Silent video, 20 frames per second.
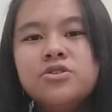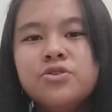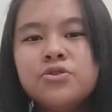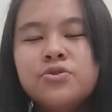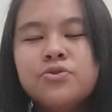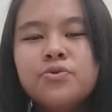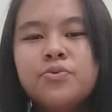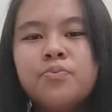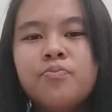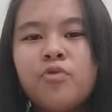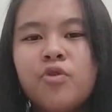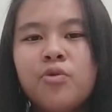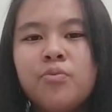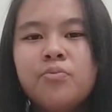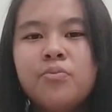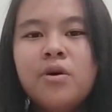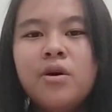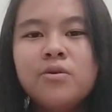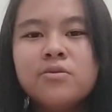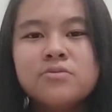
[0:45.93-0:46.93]
to
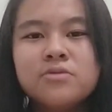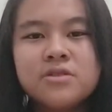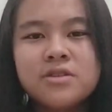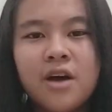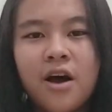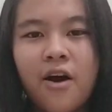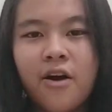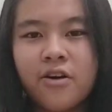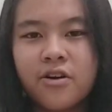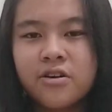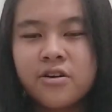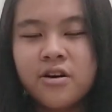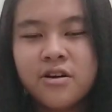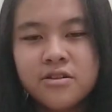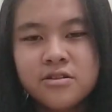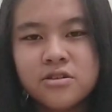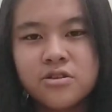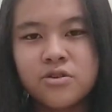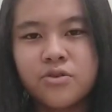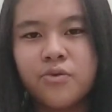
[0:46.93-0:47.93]
promote our
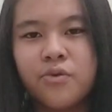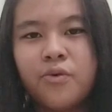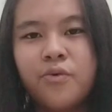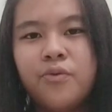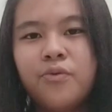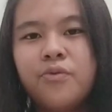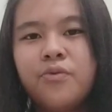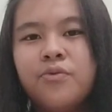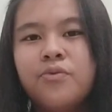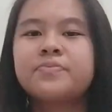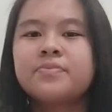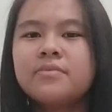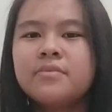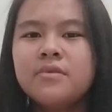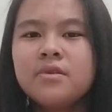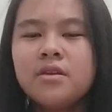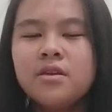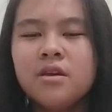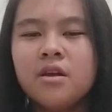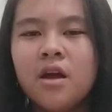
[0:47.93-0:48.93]
culture.
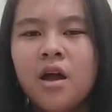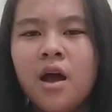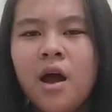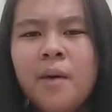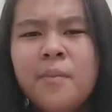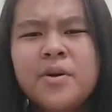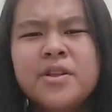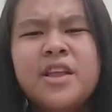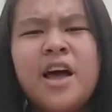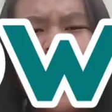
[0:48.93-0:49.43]
But